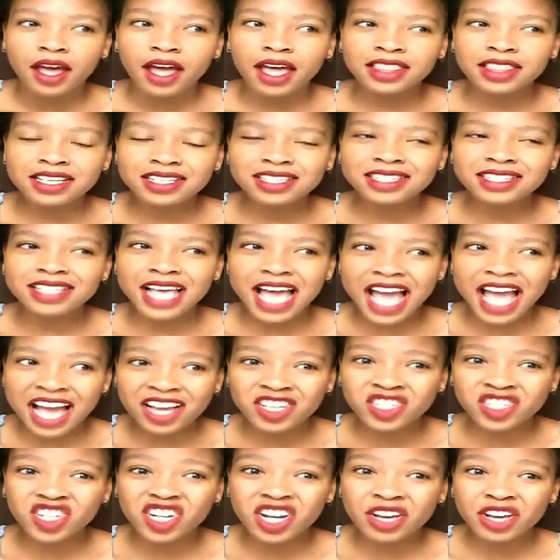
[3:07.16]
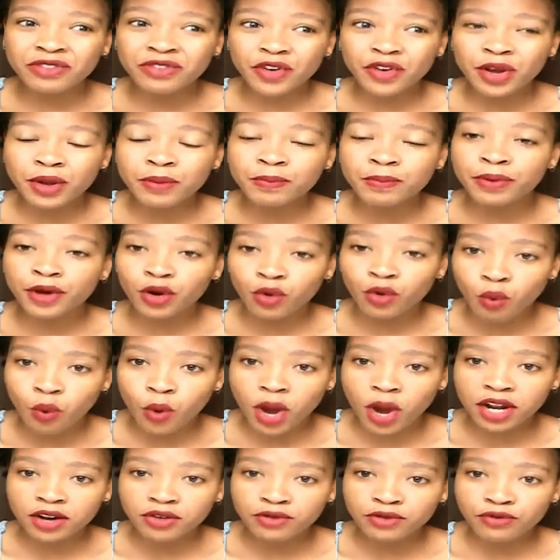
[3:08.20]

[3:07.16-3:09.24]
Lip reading: This is actually a very big win